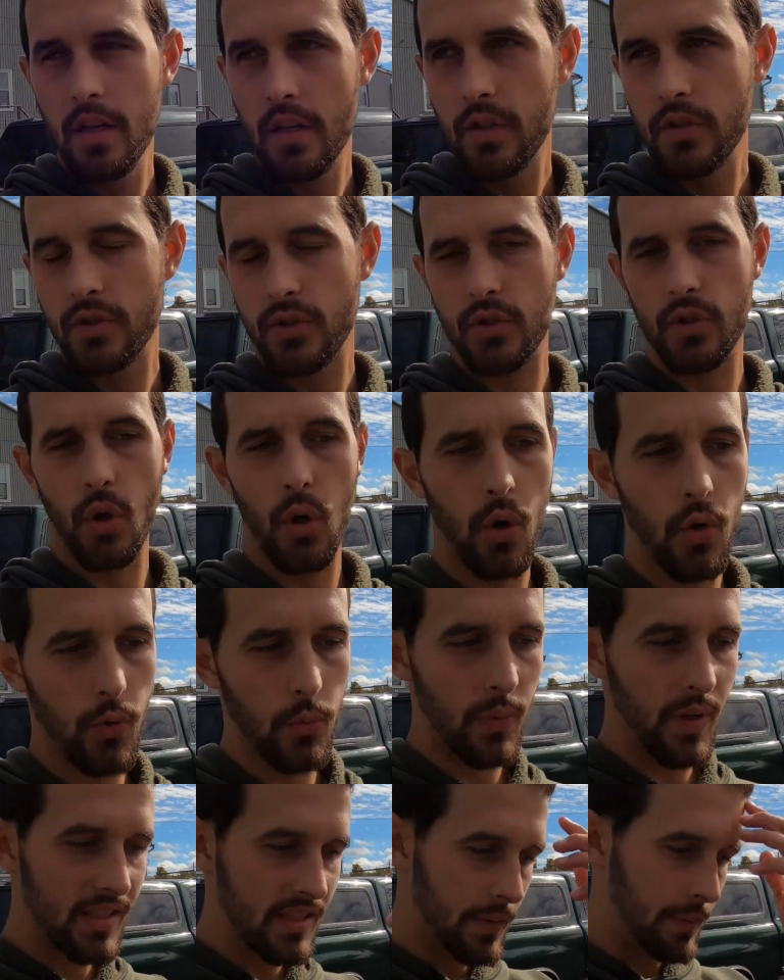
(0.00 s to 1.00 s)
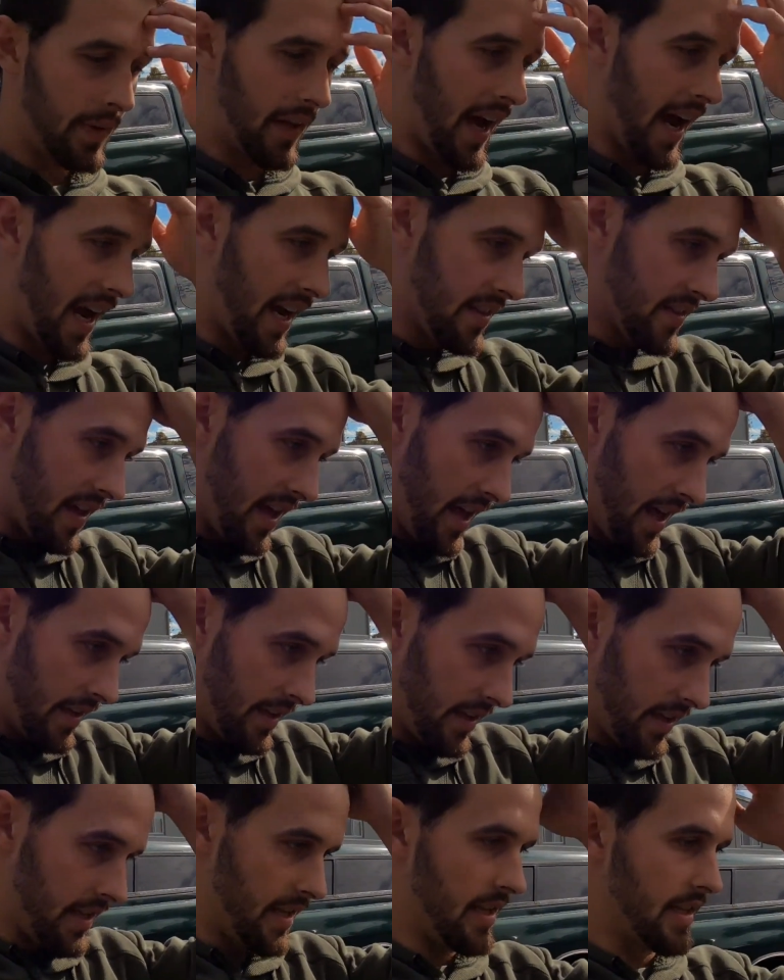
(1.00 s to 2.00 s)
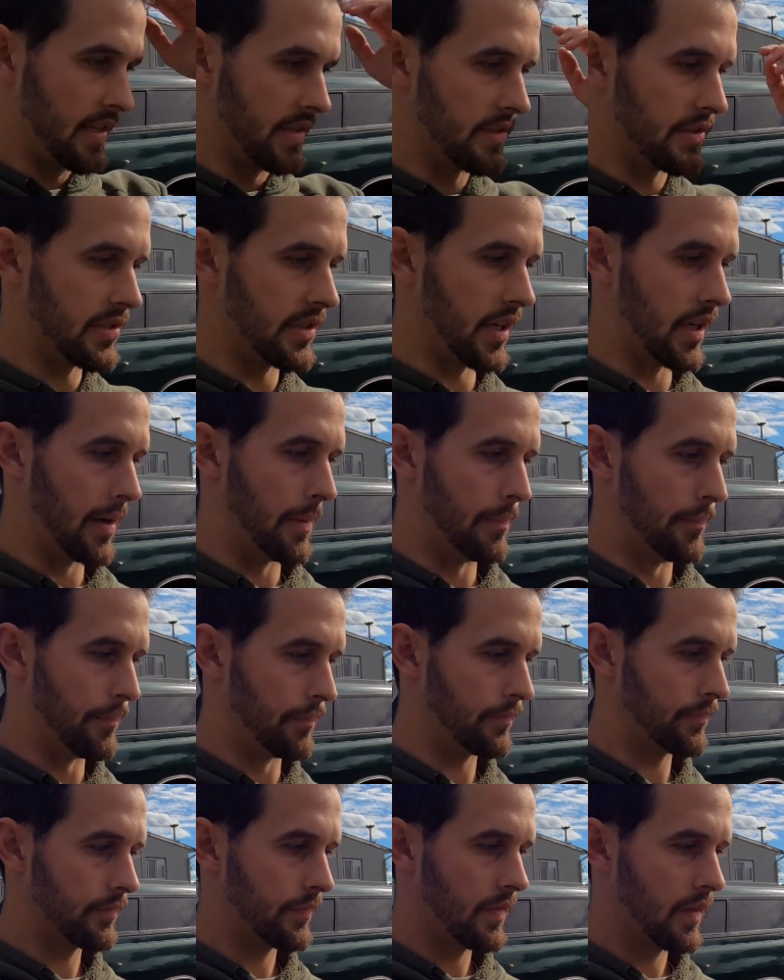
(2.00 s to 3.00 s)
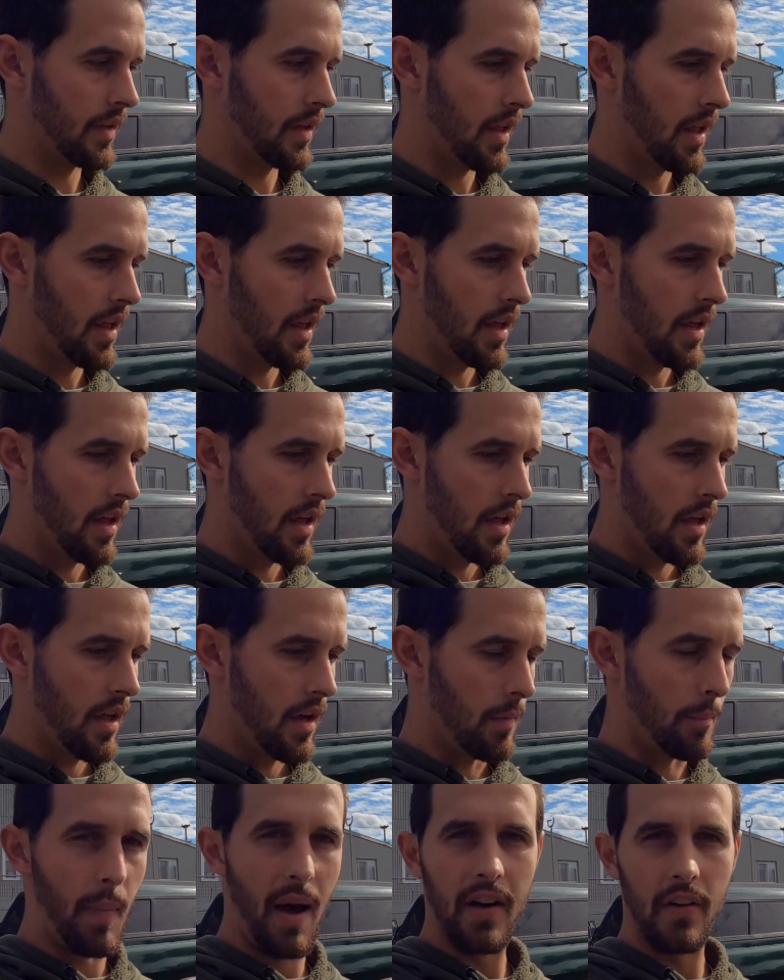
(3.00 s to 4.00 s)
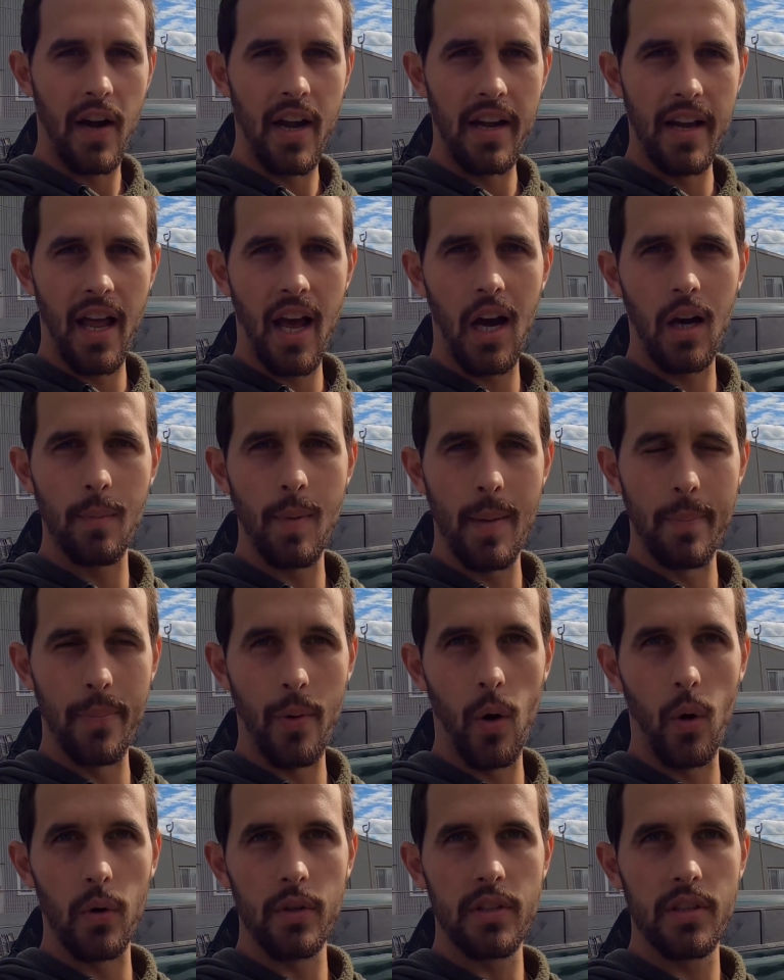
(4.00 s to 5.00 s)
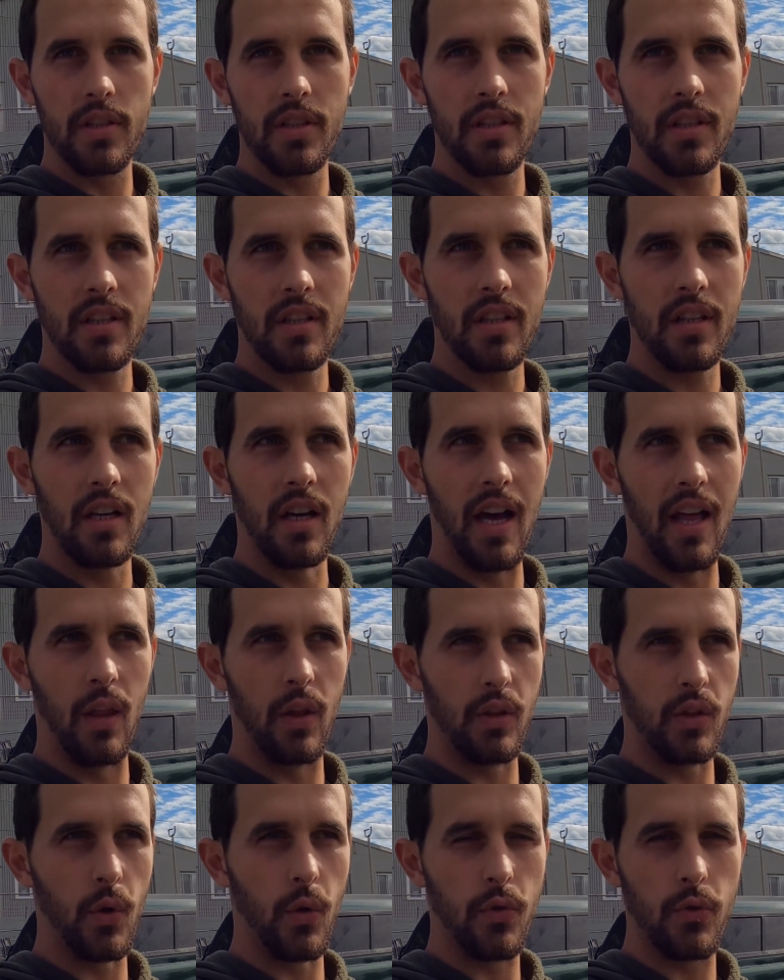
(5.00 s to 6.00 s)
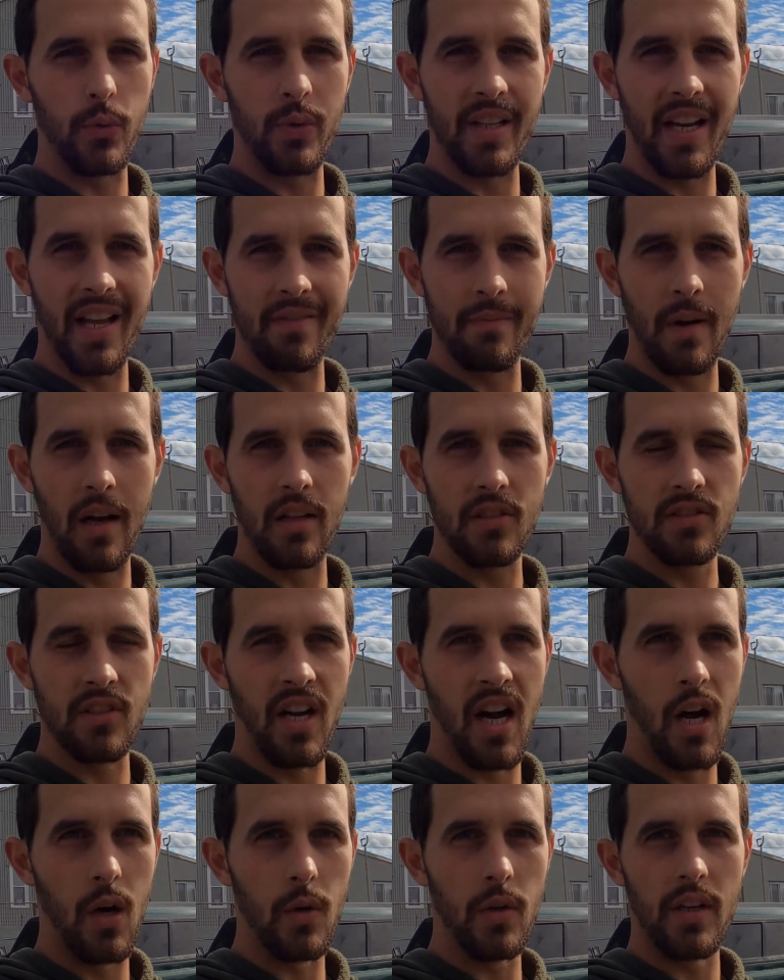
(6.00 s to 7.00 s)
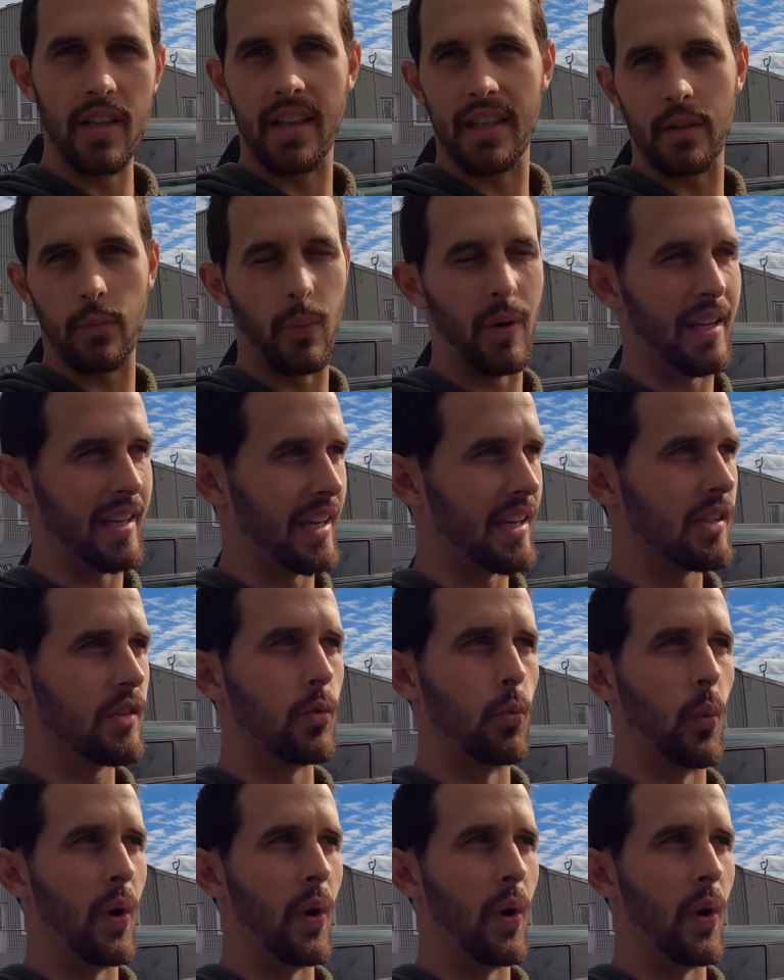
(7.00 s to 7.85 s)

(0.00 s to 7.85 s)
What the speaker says: So the reason behind that is right now my boat, I only go 3.5 miles an hour, and like when I get into